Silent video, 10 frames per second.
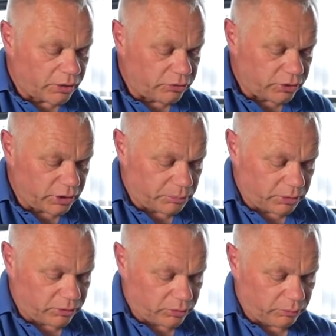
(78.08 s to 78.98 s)
Other
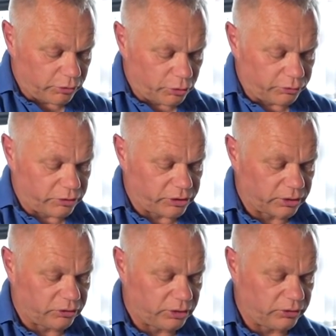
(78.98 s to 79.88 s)
treatments involve
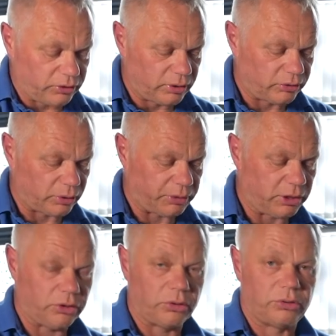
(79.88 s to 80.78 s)
injections, so we
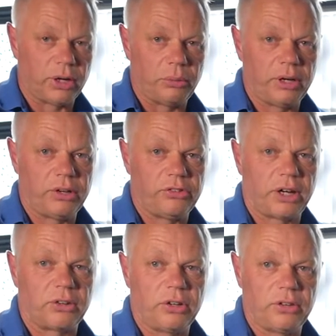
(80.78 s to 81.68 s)
can use steroid
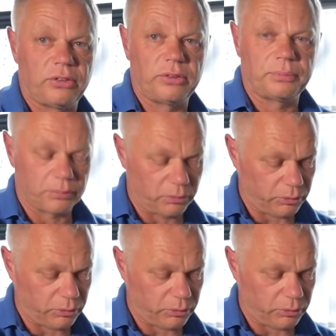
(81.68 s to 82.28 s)
injections,